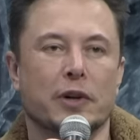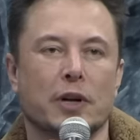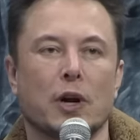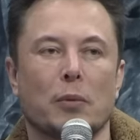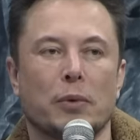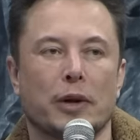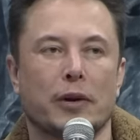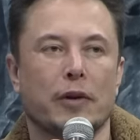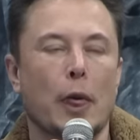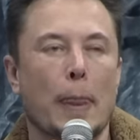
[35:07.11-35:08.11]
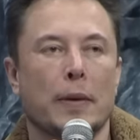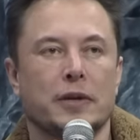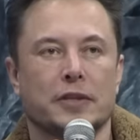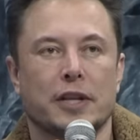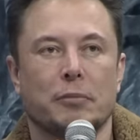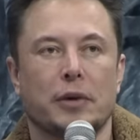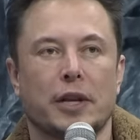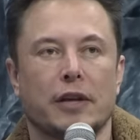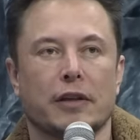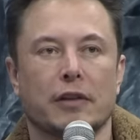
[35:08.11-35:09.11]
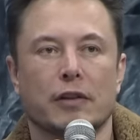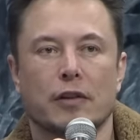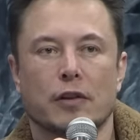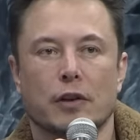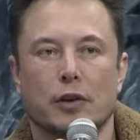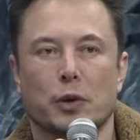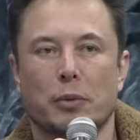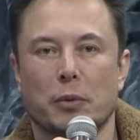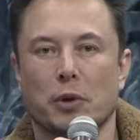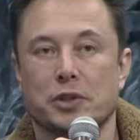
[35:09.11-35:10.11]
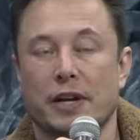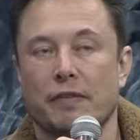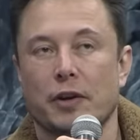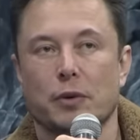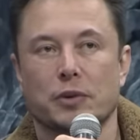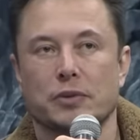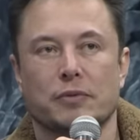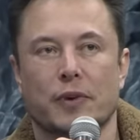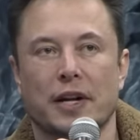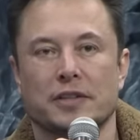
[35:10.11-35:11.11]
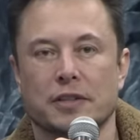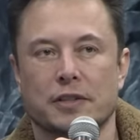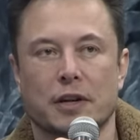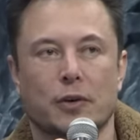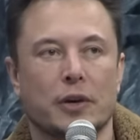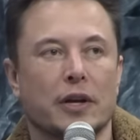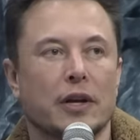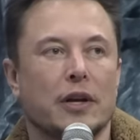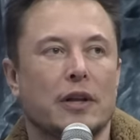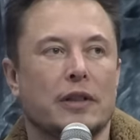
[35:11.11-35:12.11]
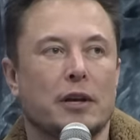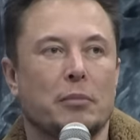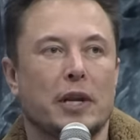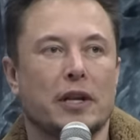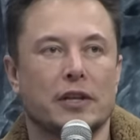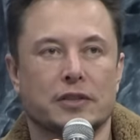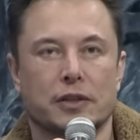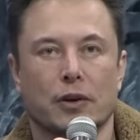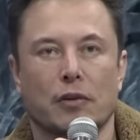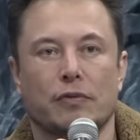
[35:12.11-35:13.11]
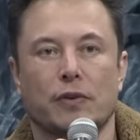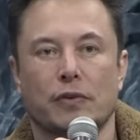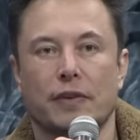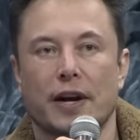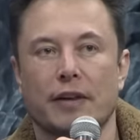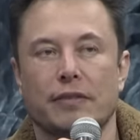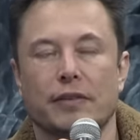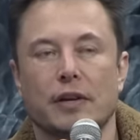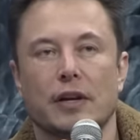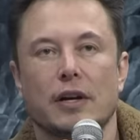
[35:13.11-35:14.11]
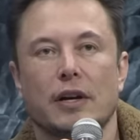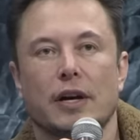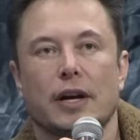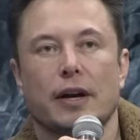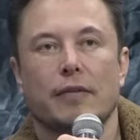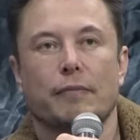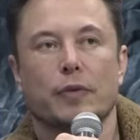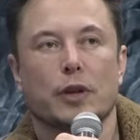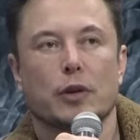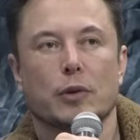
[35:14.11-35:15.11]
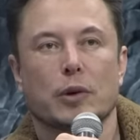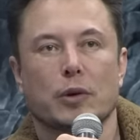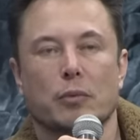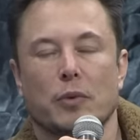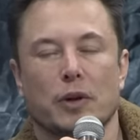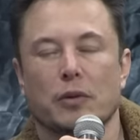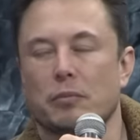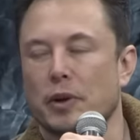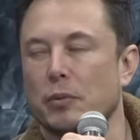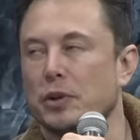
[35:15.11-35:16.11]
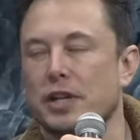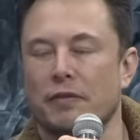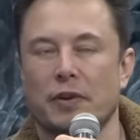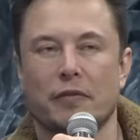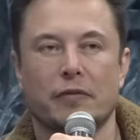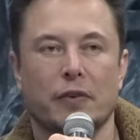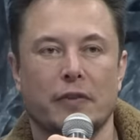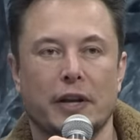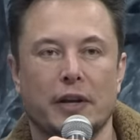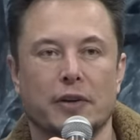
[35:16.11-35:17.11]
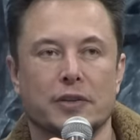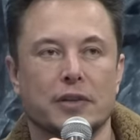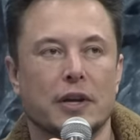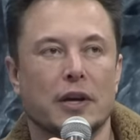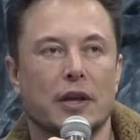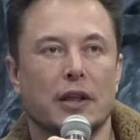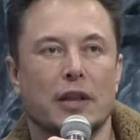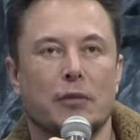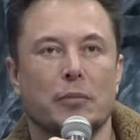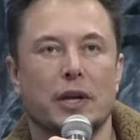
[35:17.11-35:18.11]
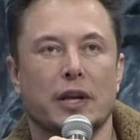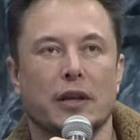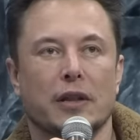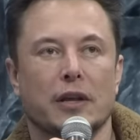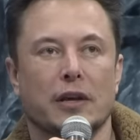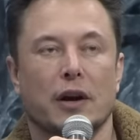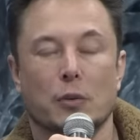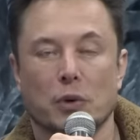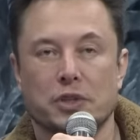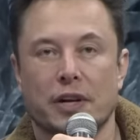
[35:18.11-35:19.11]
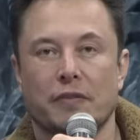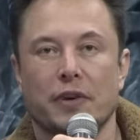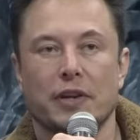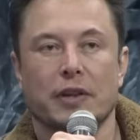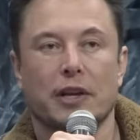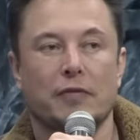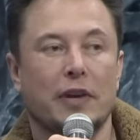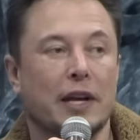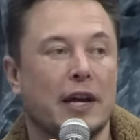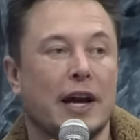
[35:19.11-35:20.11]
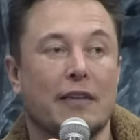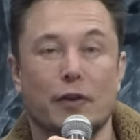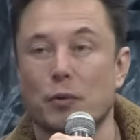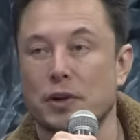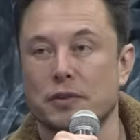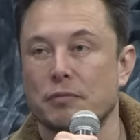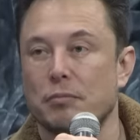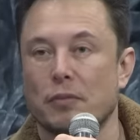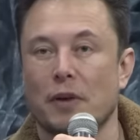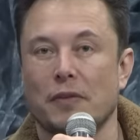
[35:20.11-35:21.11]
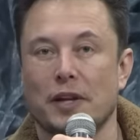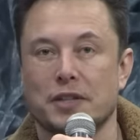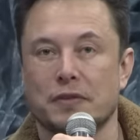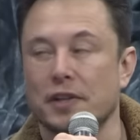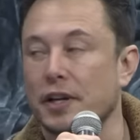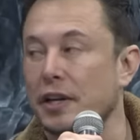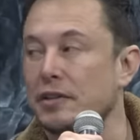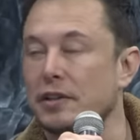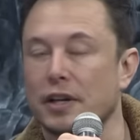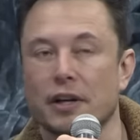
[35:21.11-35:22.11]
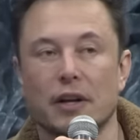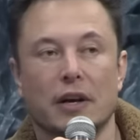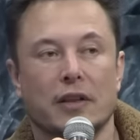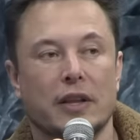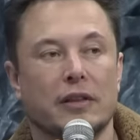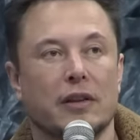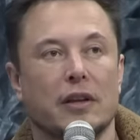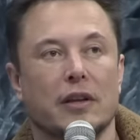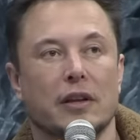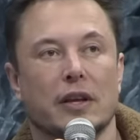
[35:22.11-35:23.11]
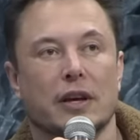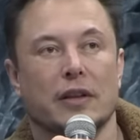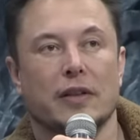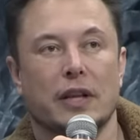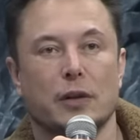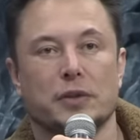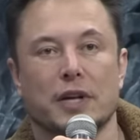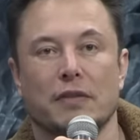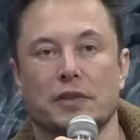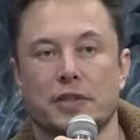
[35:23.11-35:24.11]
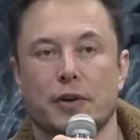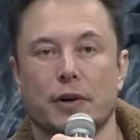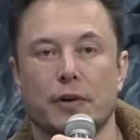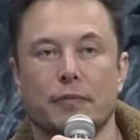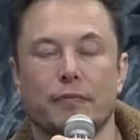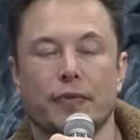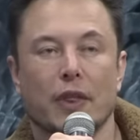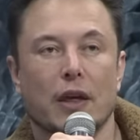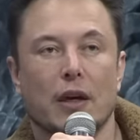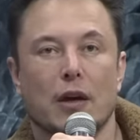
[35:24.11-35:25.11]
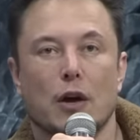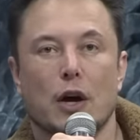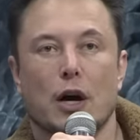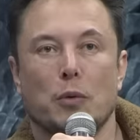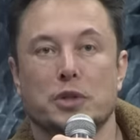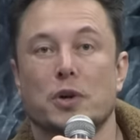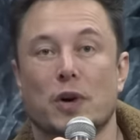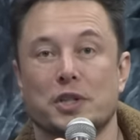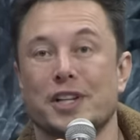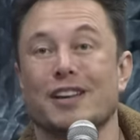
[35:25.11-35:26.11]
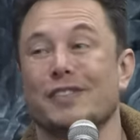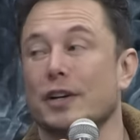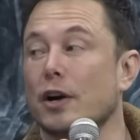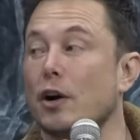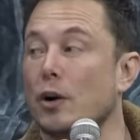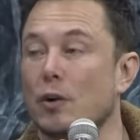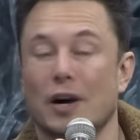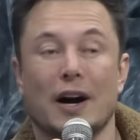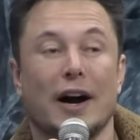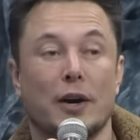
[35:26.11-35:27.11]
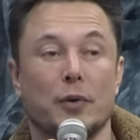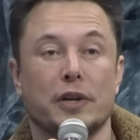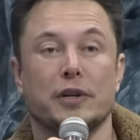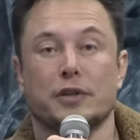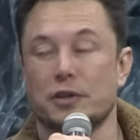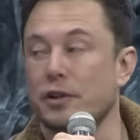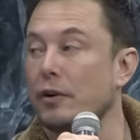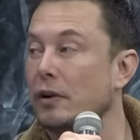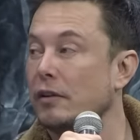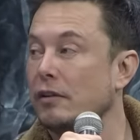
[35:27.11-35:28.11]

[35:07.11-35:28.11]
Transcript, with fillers: good Go player to then beating the European world champion, who was ranked six hundred, then beating Lisa Dole four five, um, who'd been world champion for many years, then beating the current world champion, then beating everyone while playing simultaneously. Then, uh, then there was AlphaZero, uh, which crushed AlphaGo one hundred to zero.